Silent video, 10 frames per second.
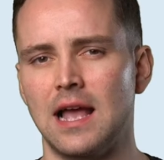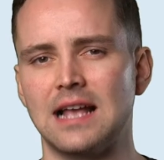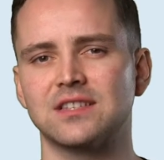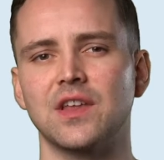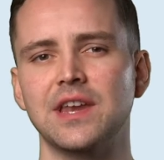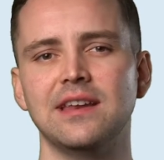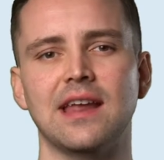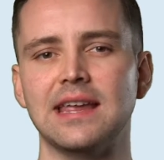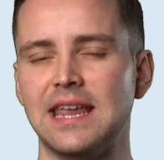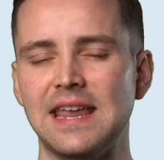as they need
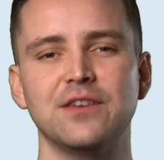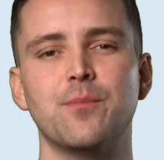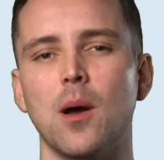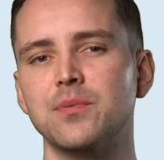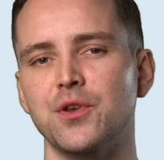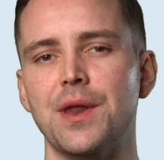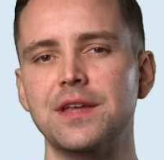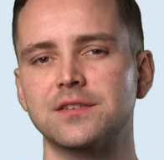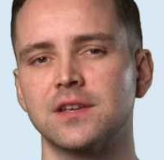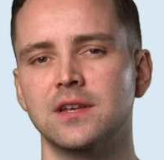a heat pump
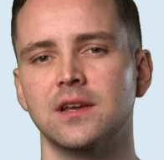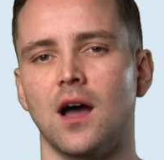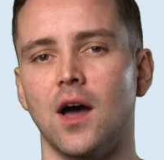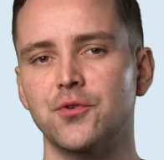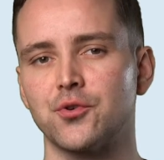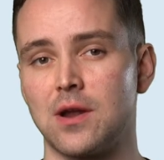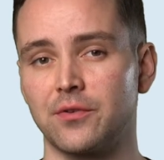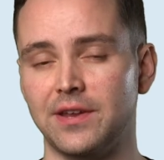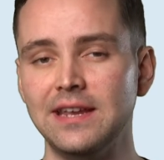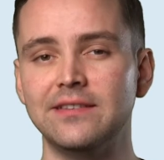unit,
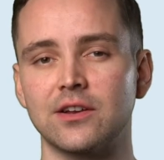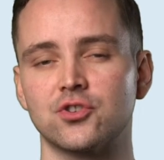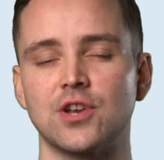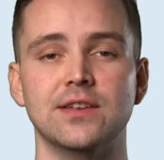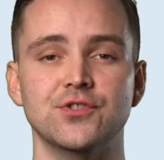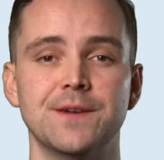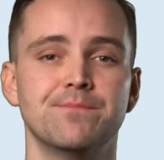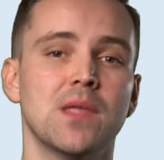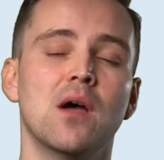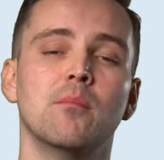underground heat exchanger,